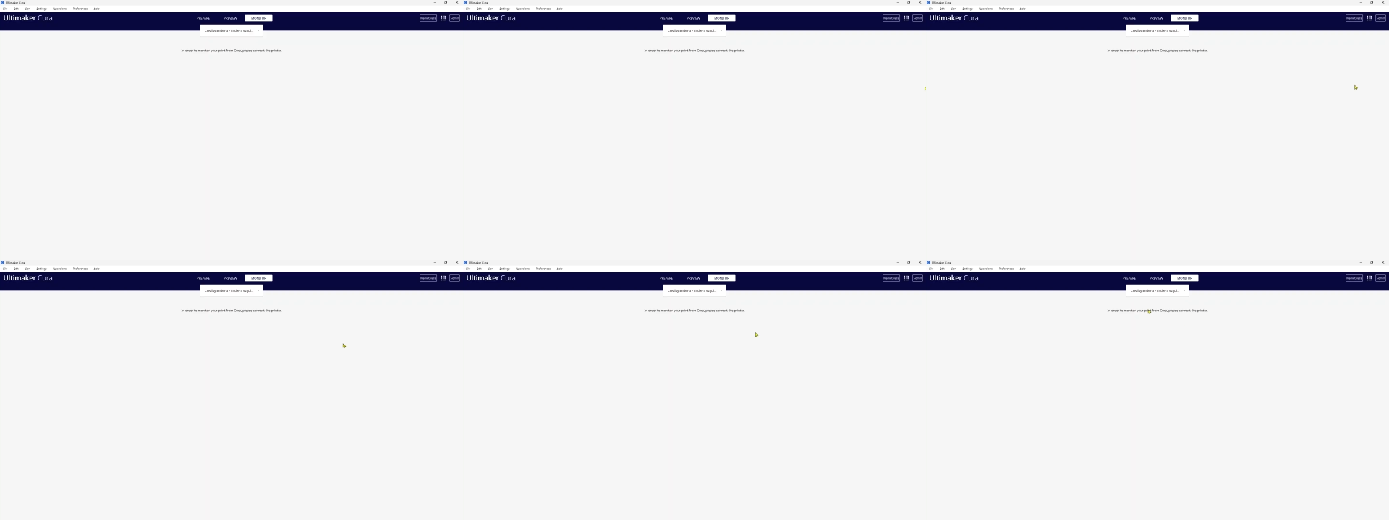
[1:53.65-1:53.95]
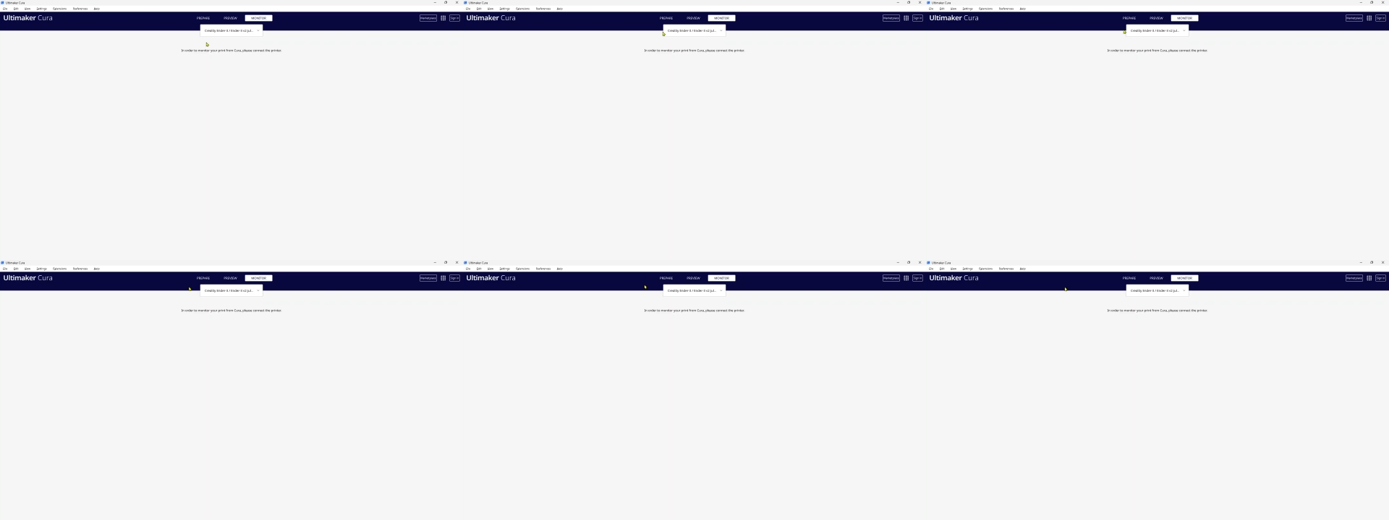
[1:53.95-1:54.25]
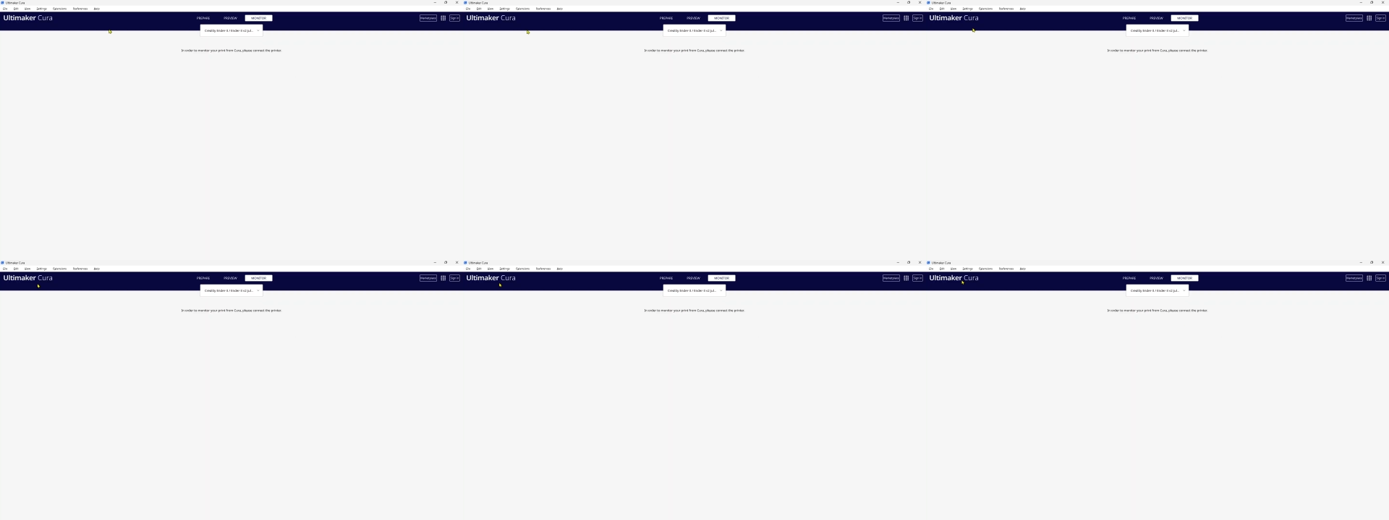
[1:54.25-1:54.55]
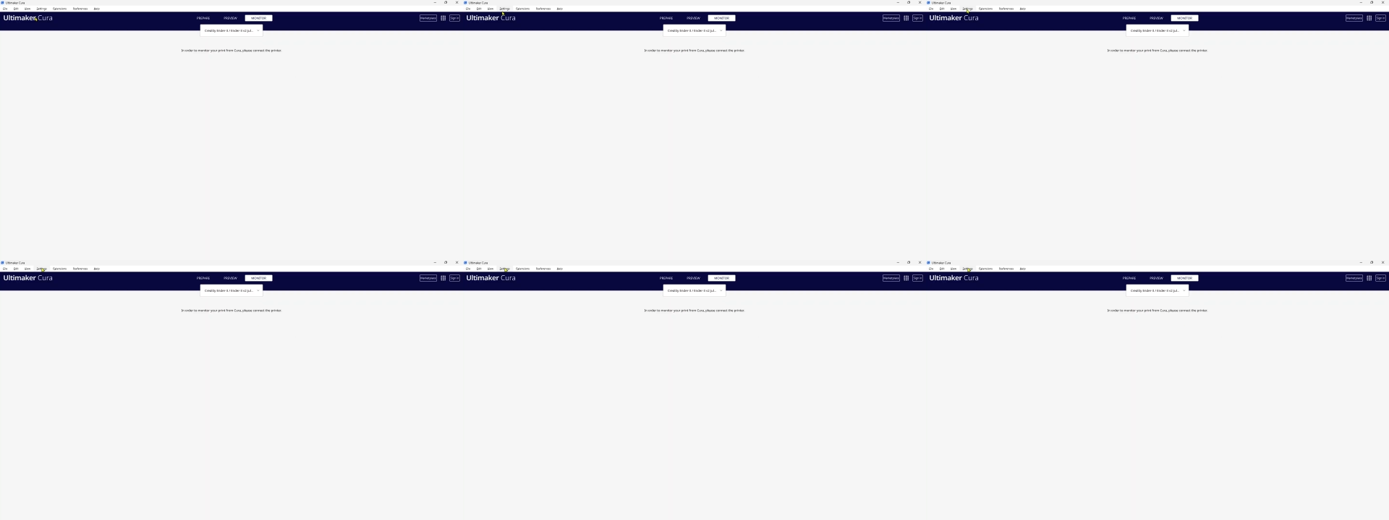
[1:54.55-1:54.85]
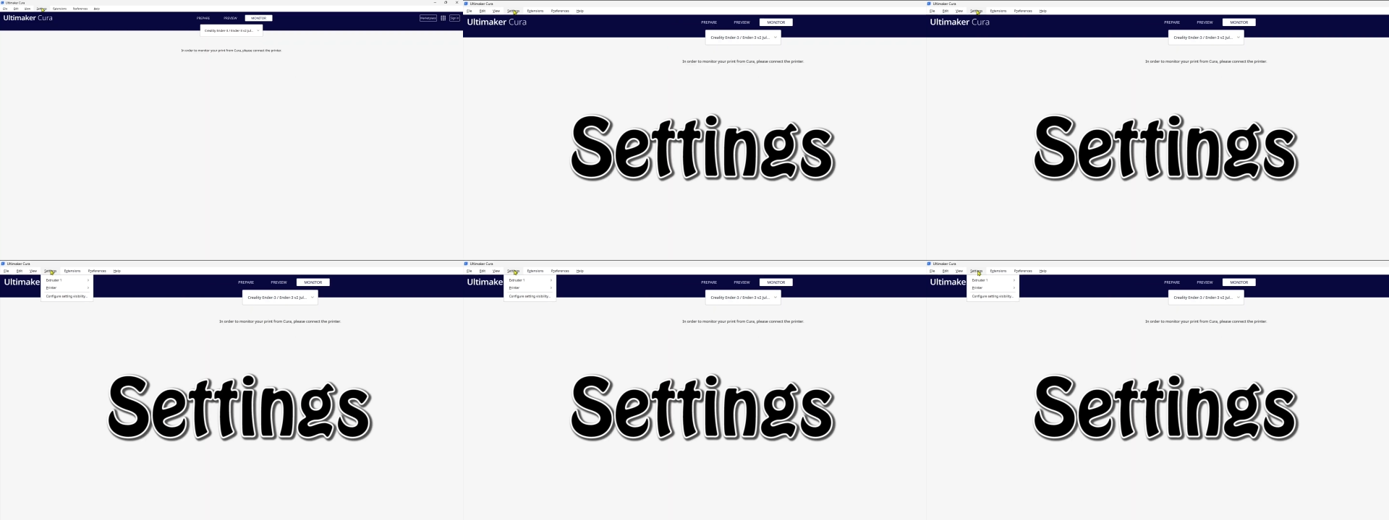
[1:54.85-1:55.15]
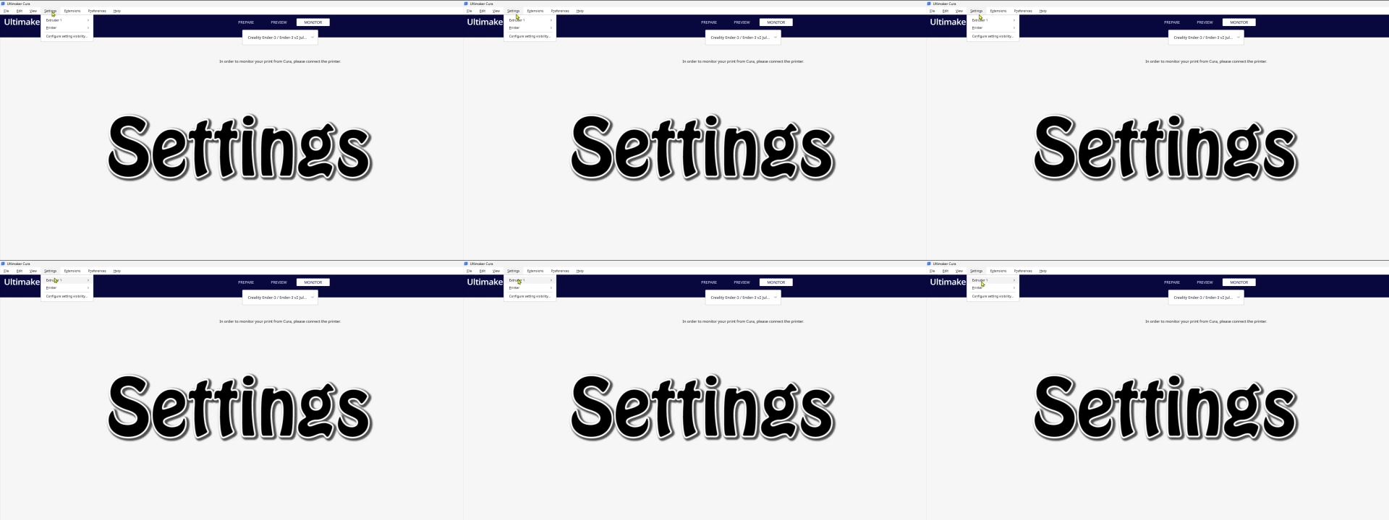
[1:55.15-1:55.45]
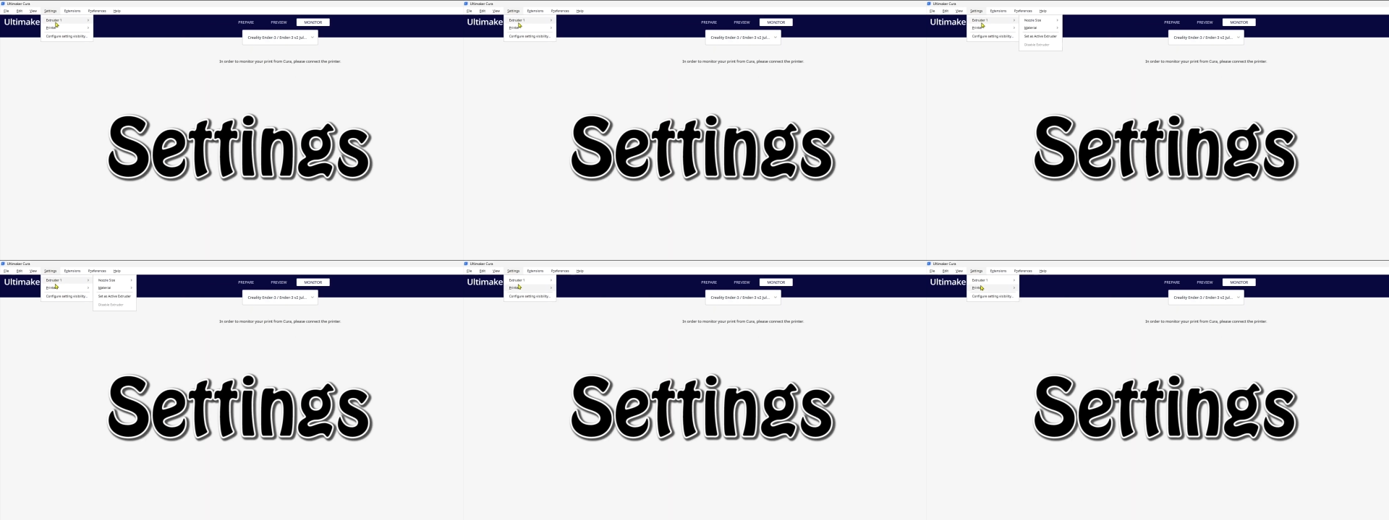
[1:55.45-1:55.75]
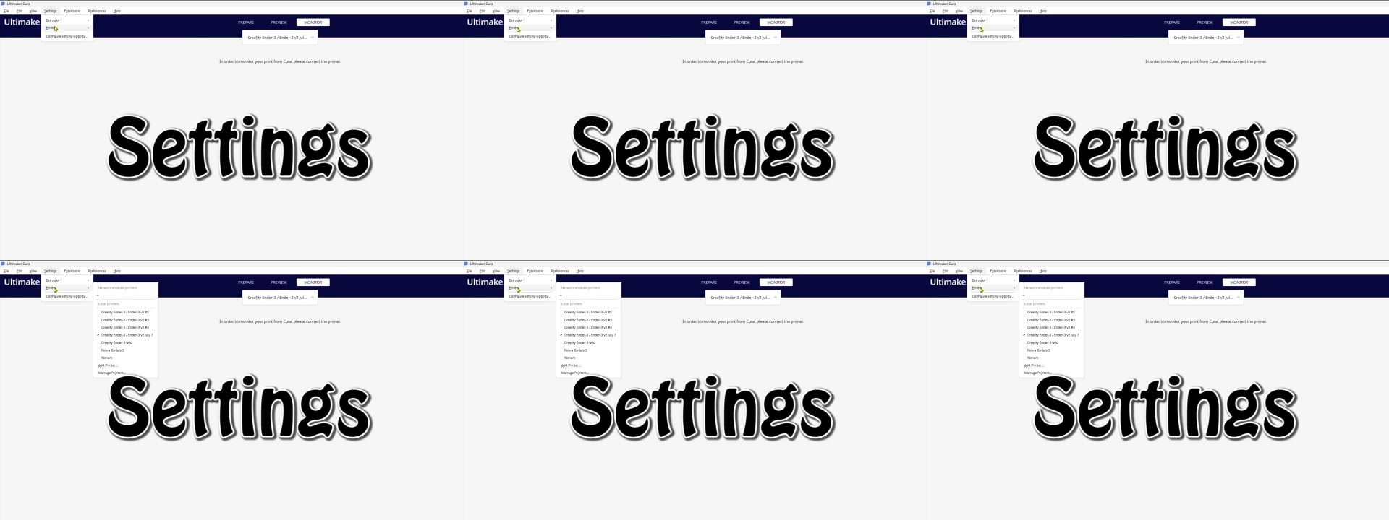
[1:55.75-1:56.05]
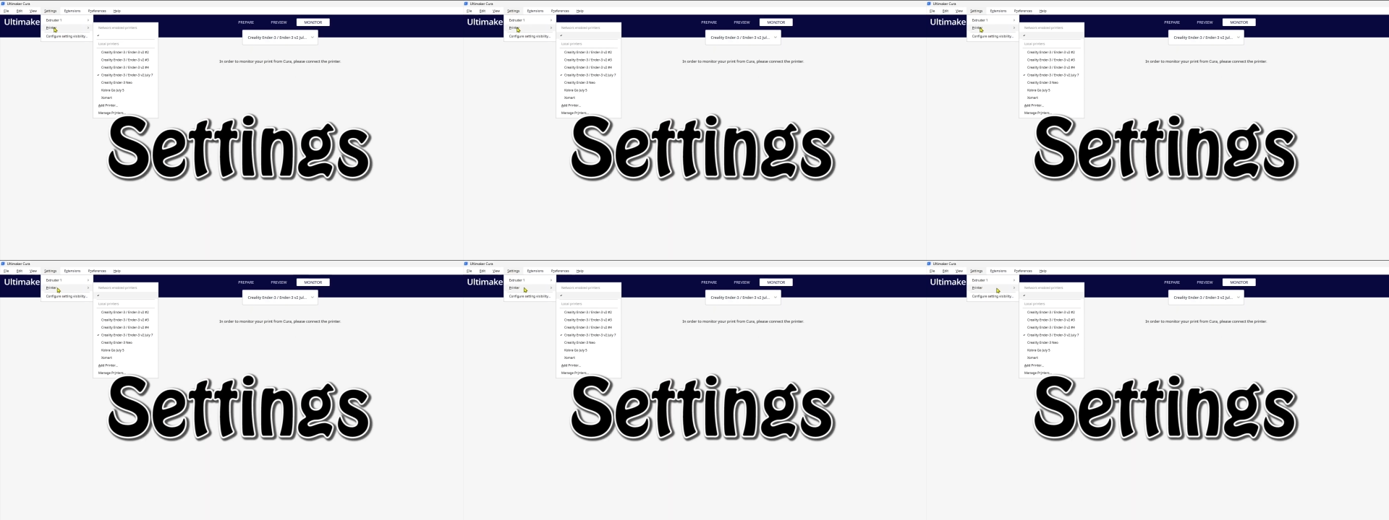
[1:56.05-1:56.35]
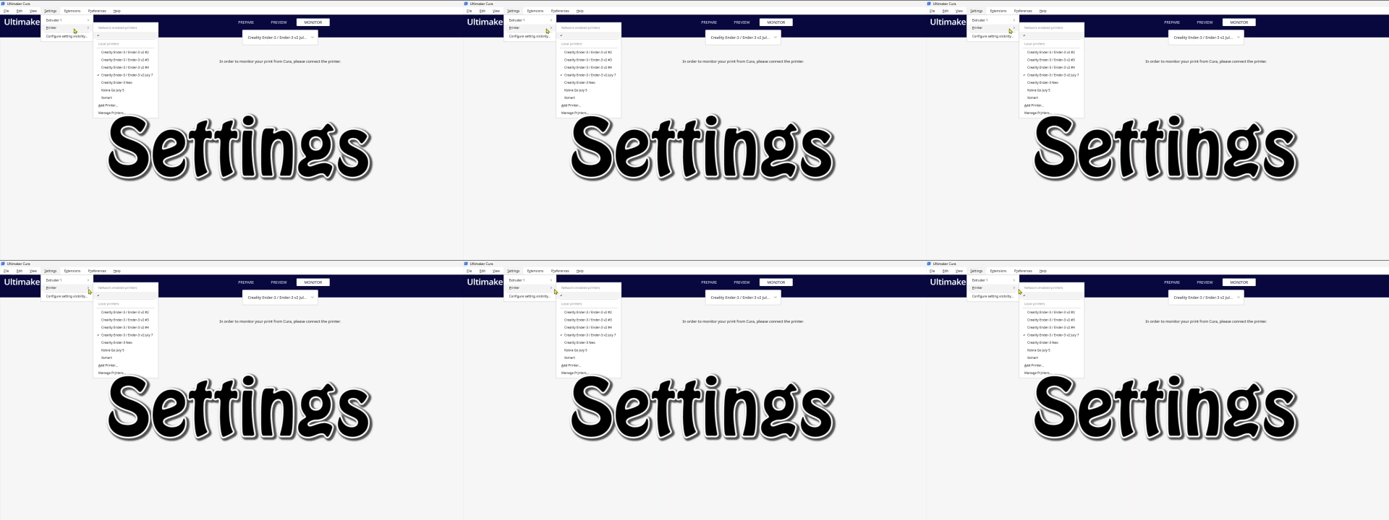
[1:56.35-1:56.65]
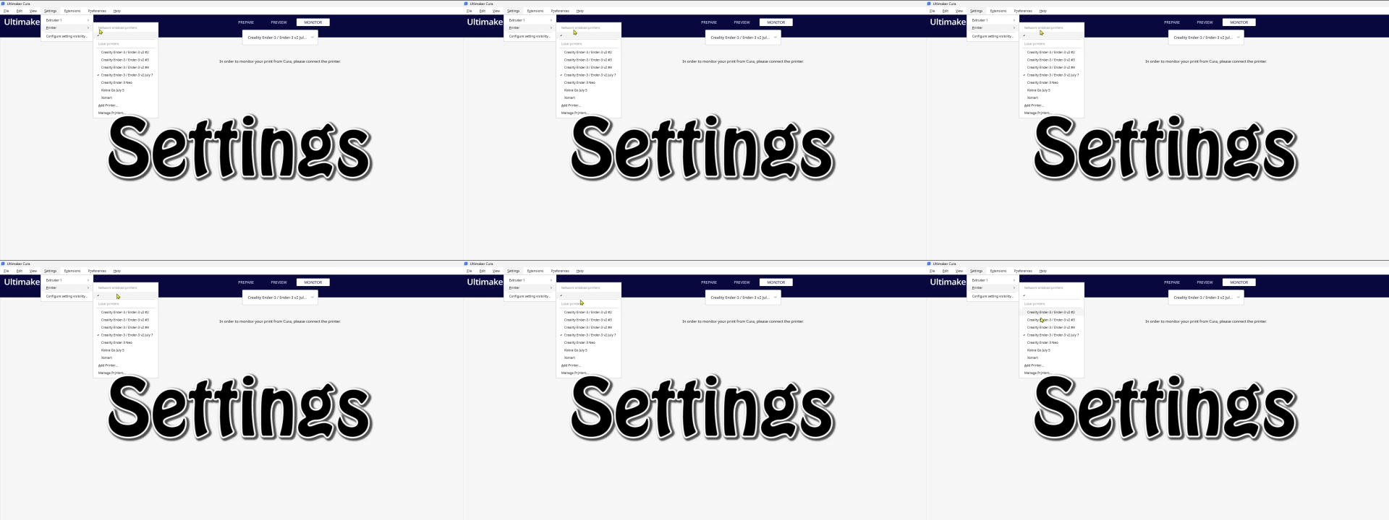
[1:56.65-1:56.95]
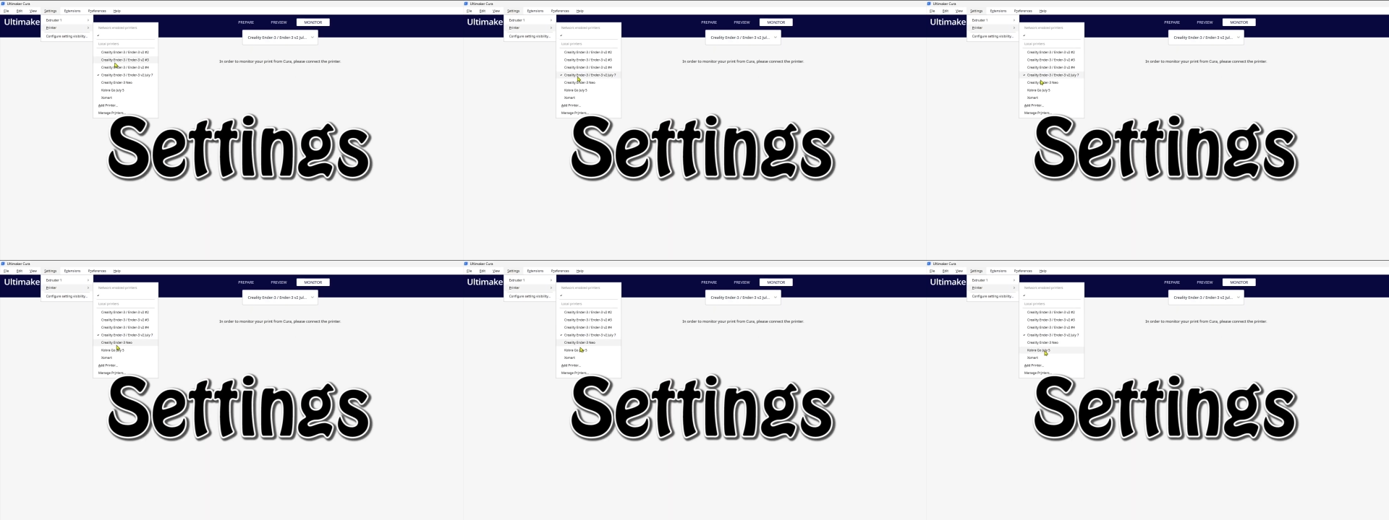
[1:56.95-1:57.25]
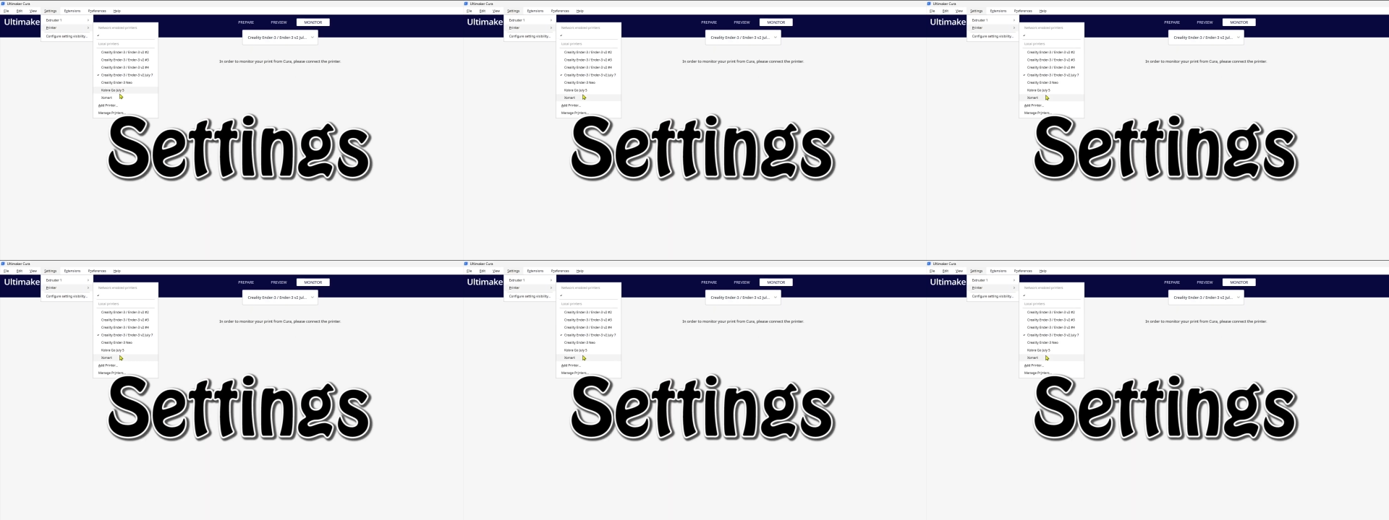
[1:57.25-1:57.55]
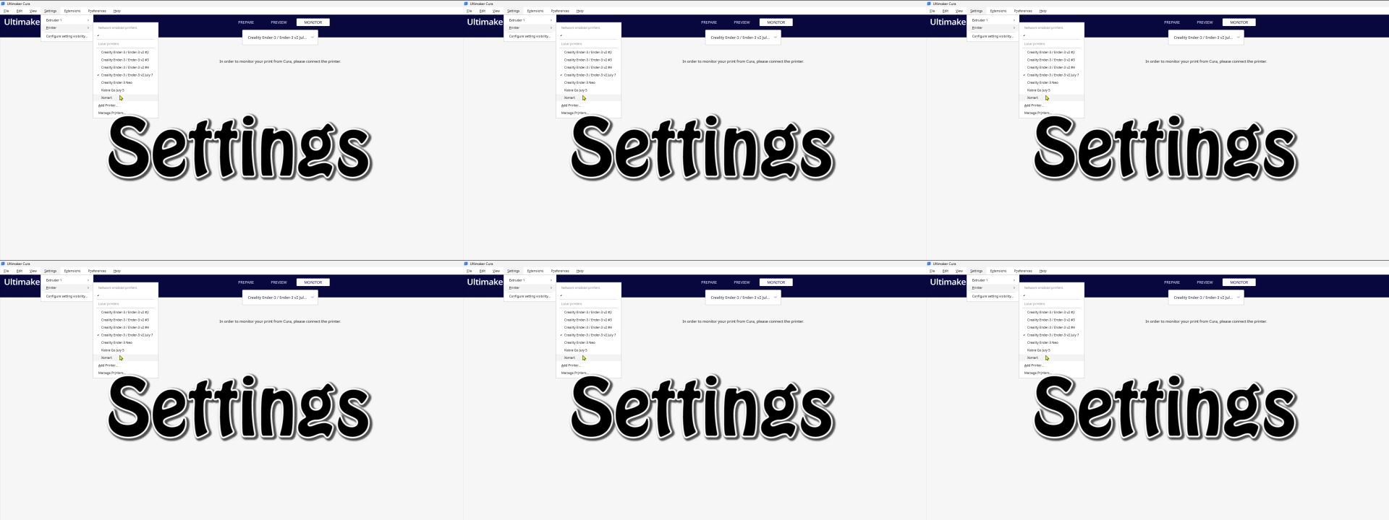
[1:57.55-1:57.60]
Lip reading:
[unreadable: no face in view]